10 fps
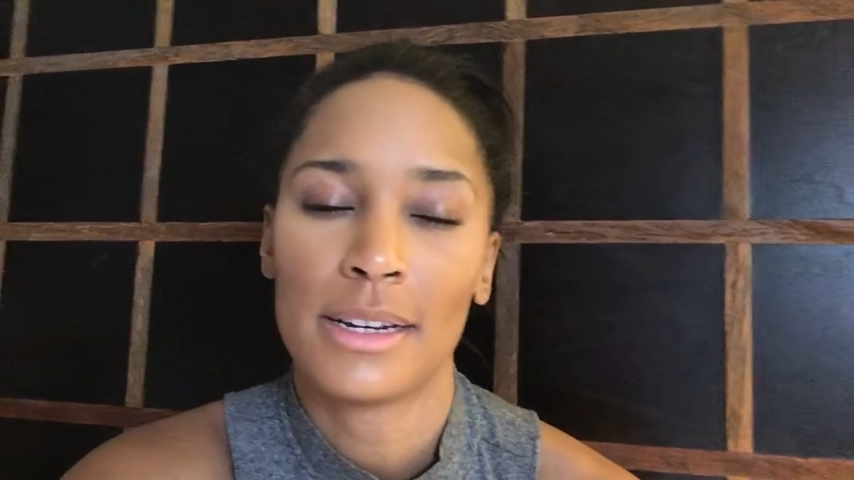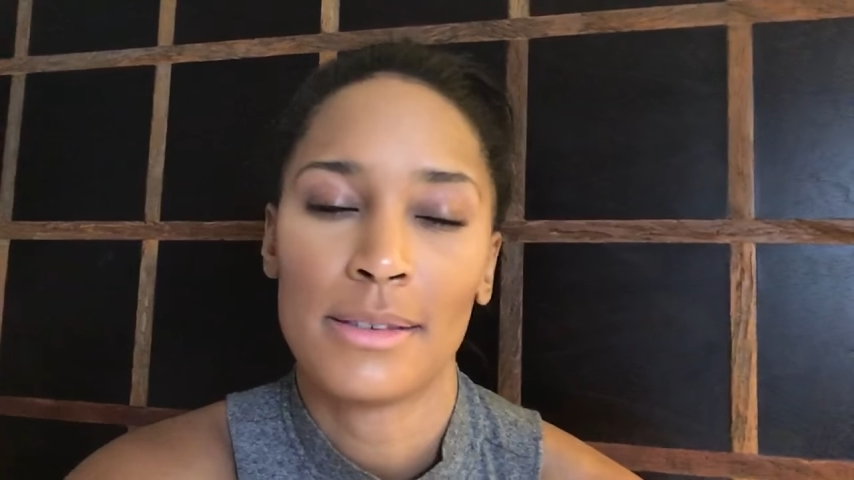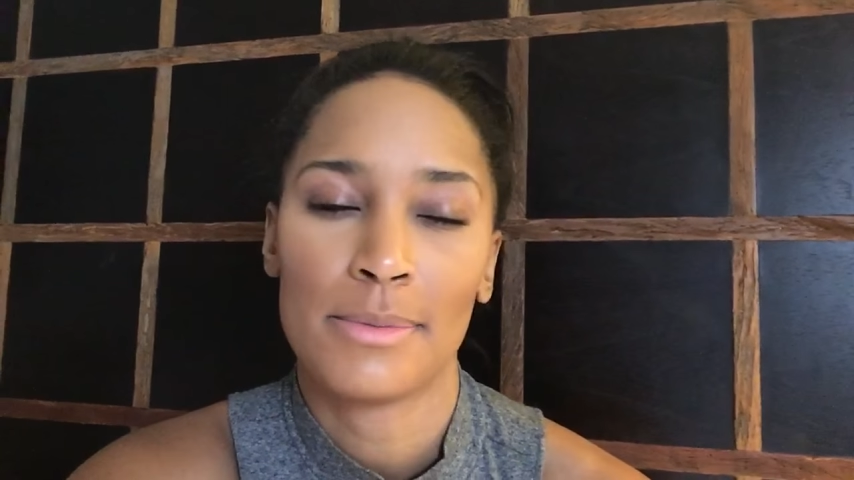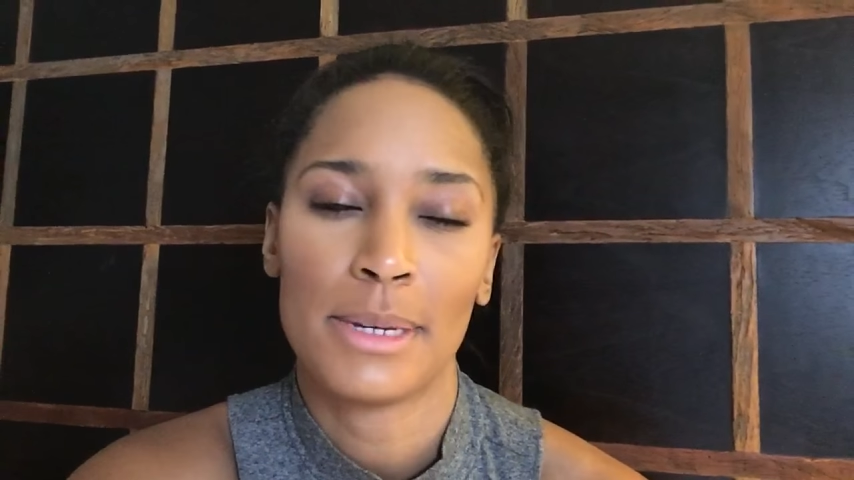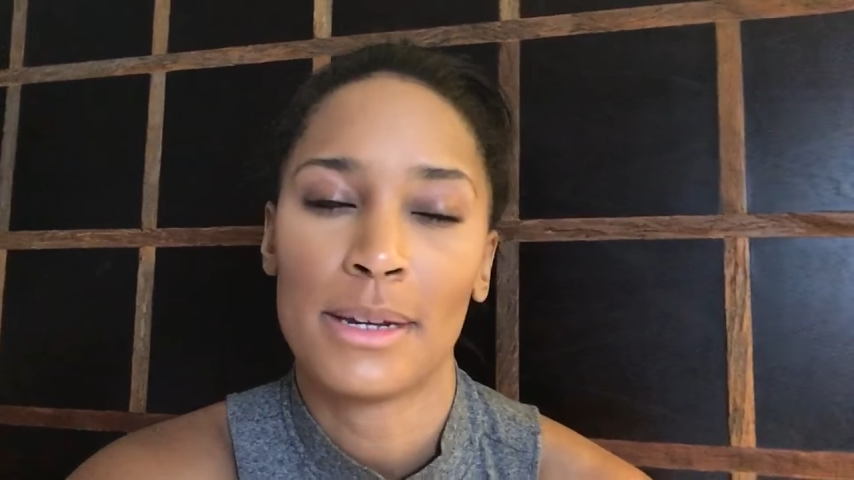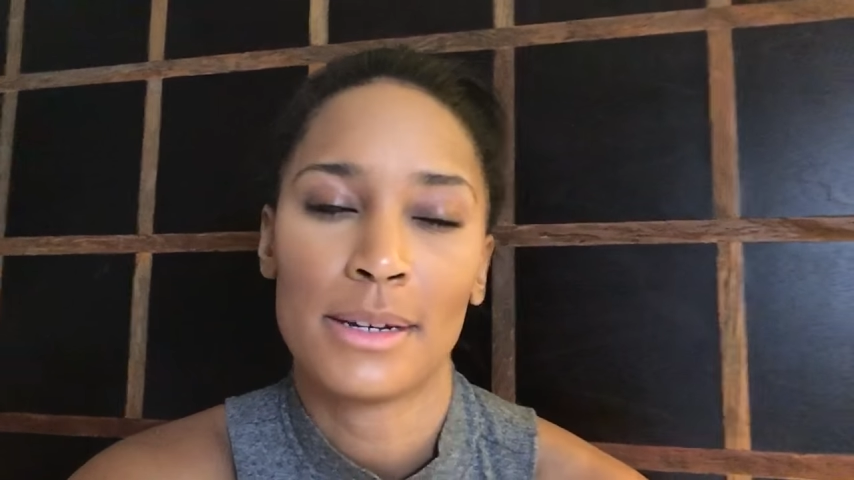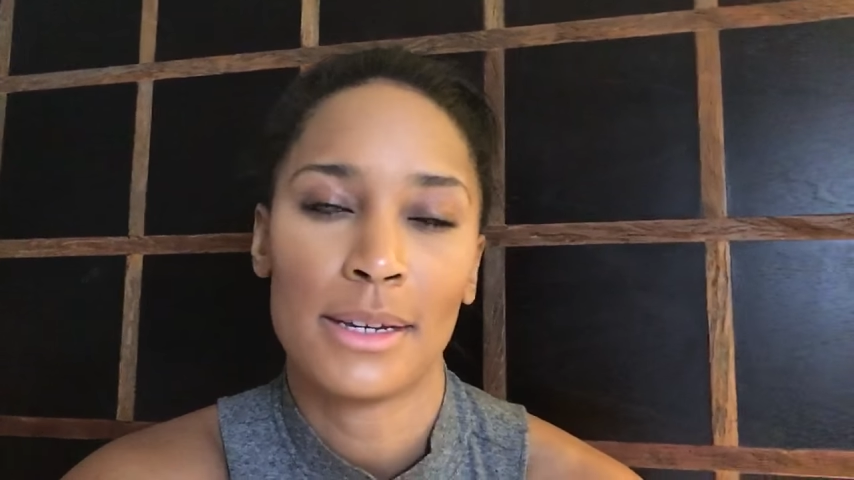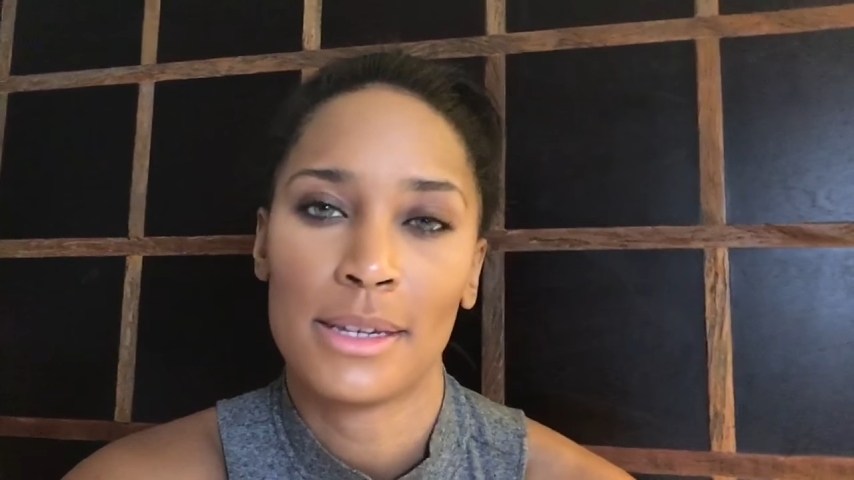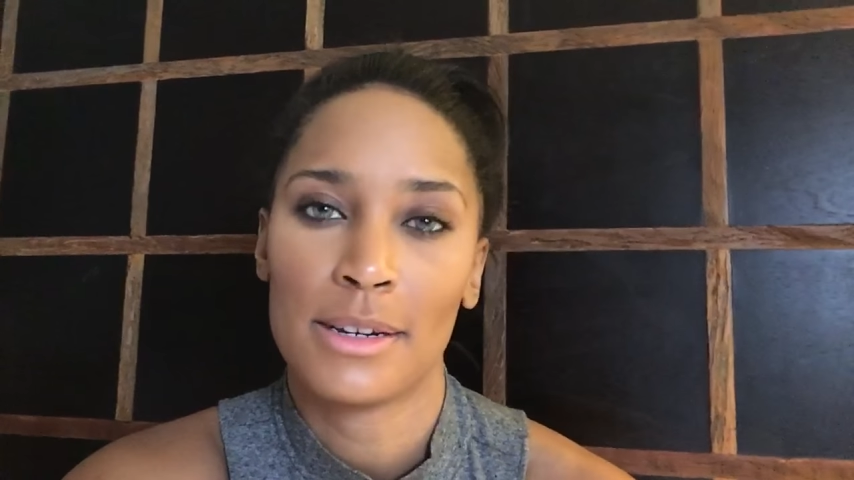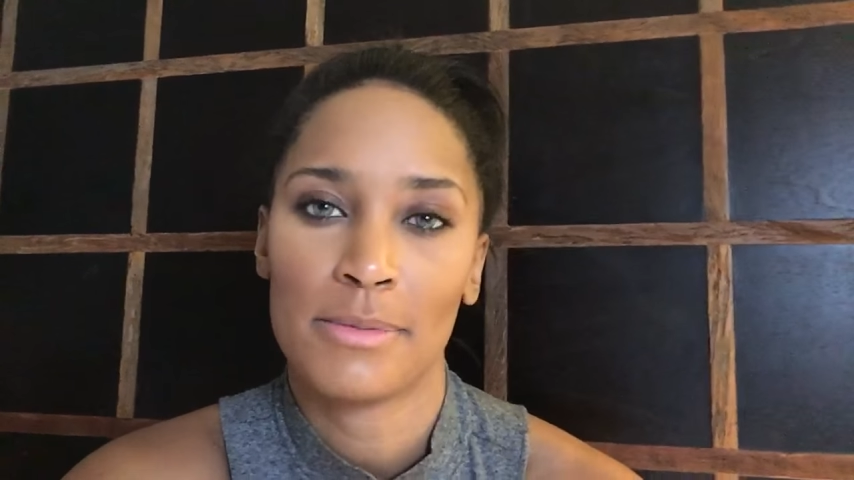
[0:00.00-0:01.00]
is me not
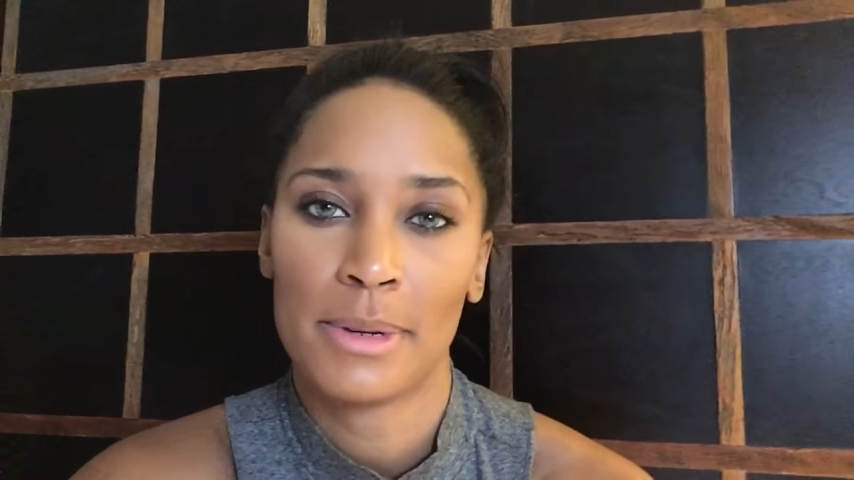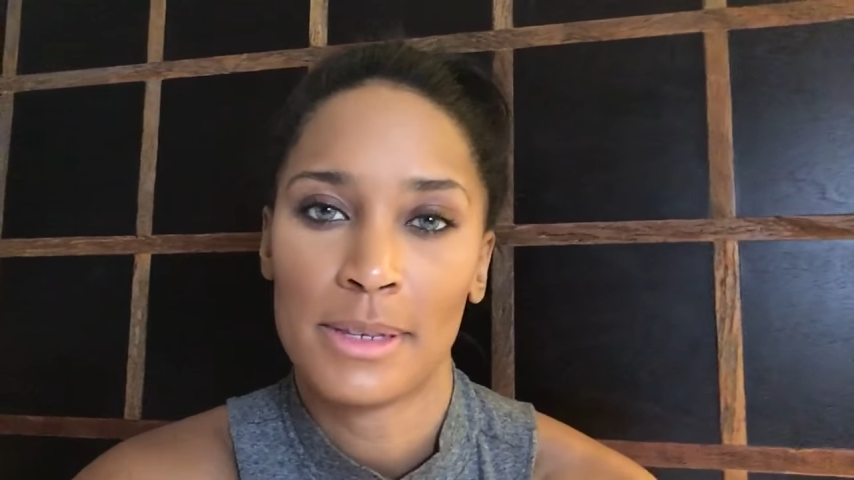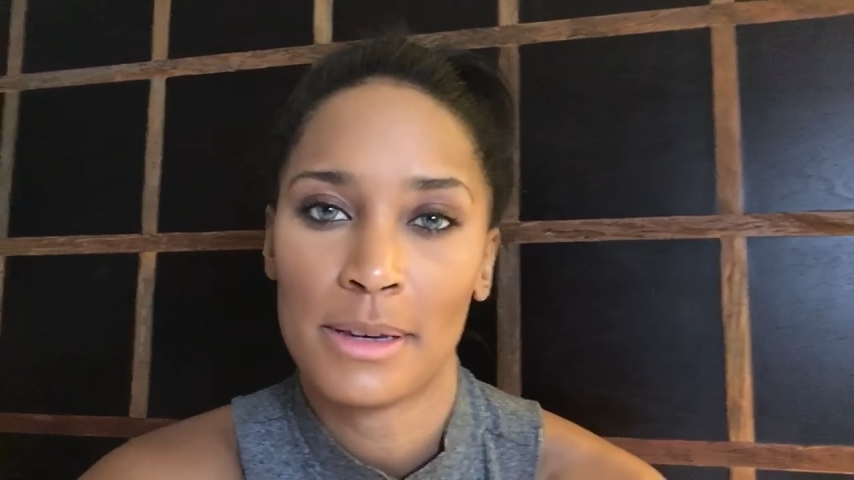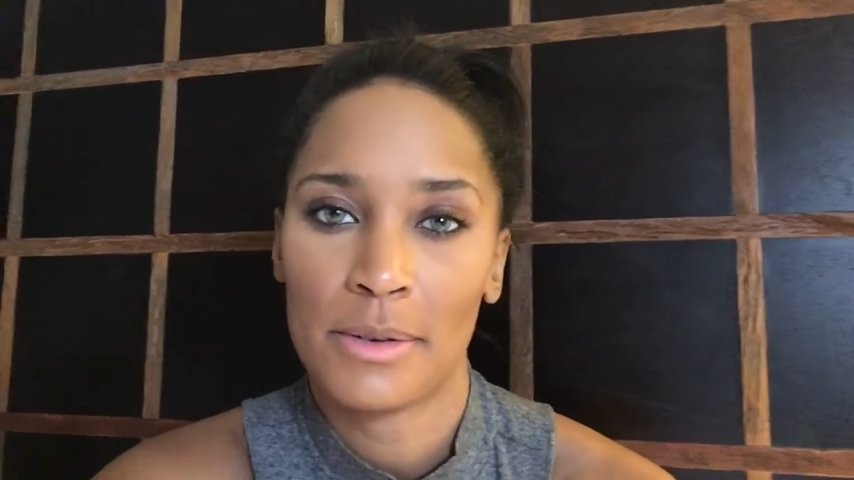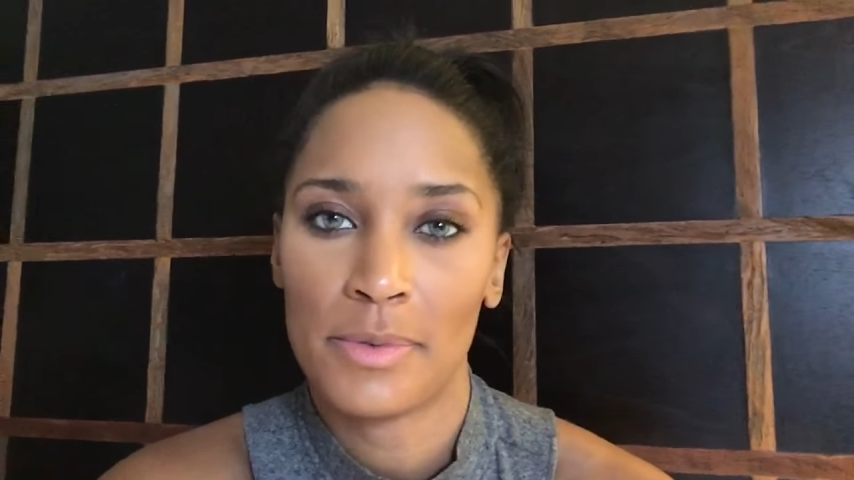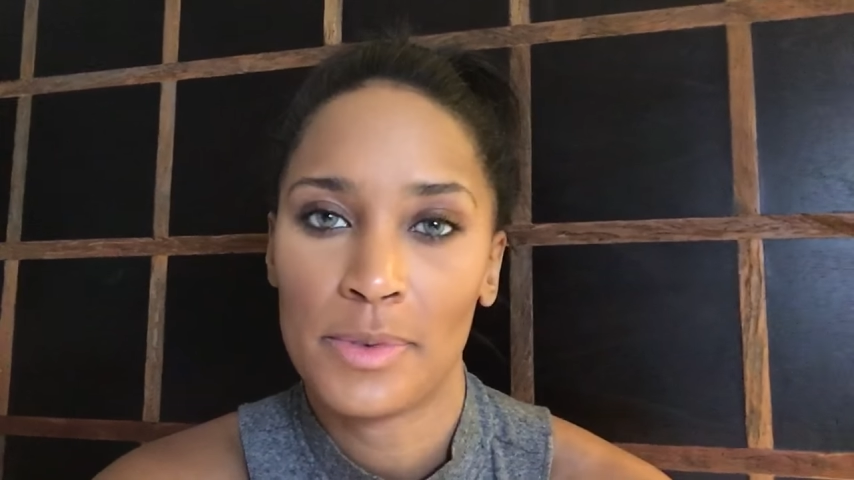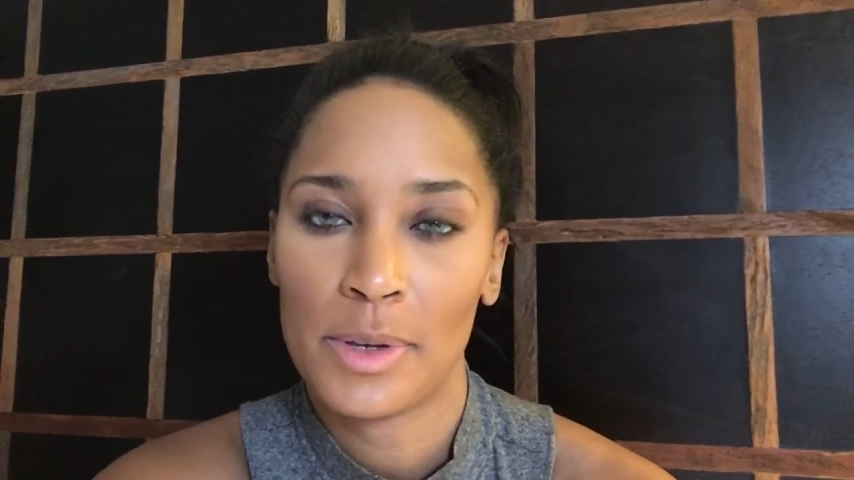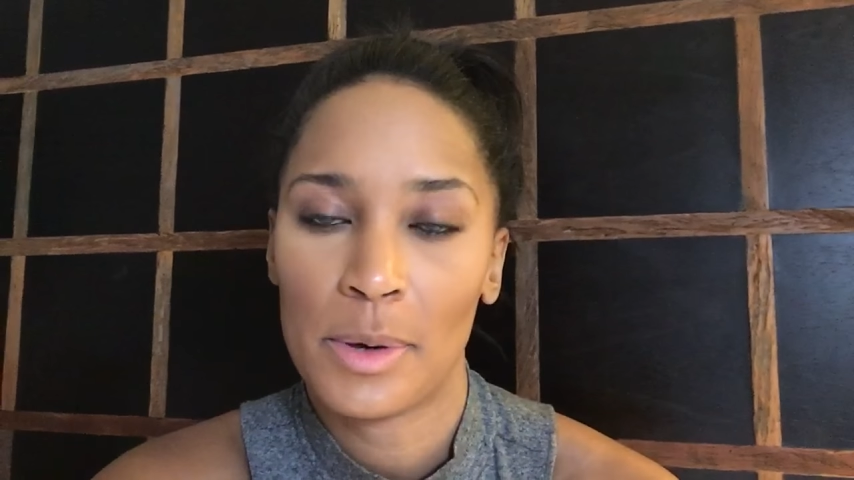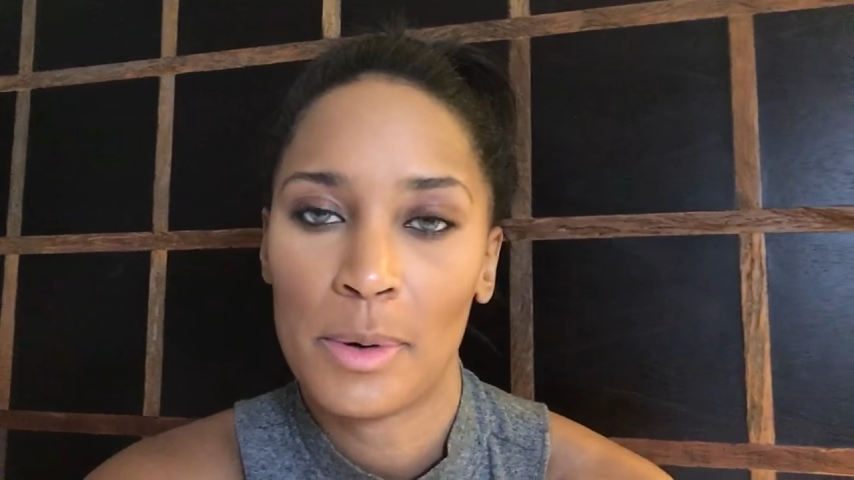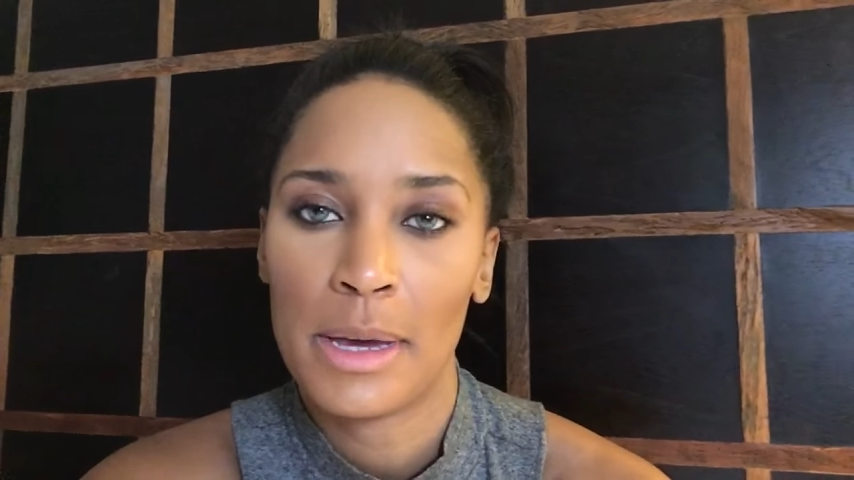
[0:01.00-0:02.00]
taking care of myself.
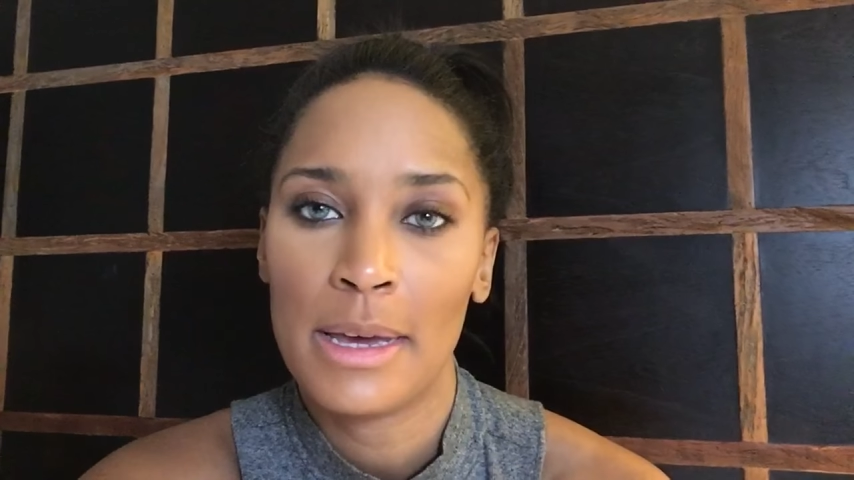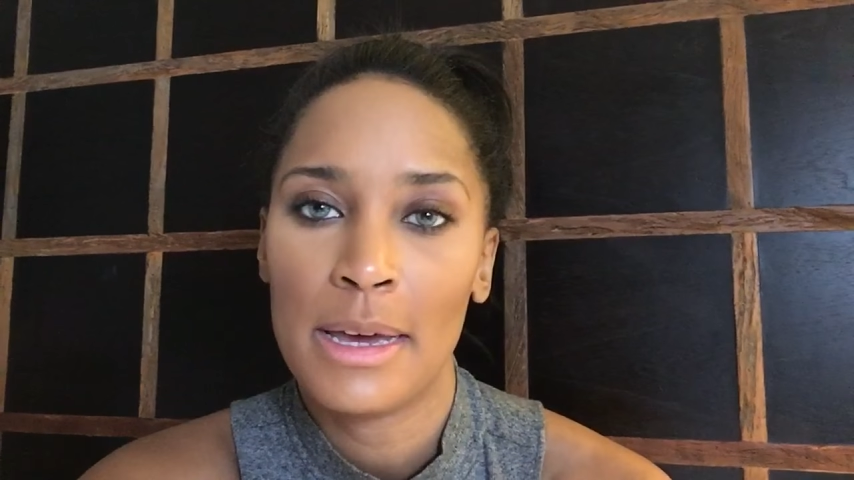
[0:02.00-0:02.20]
So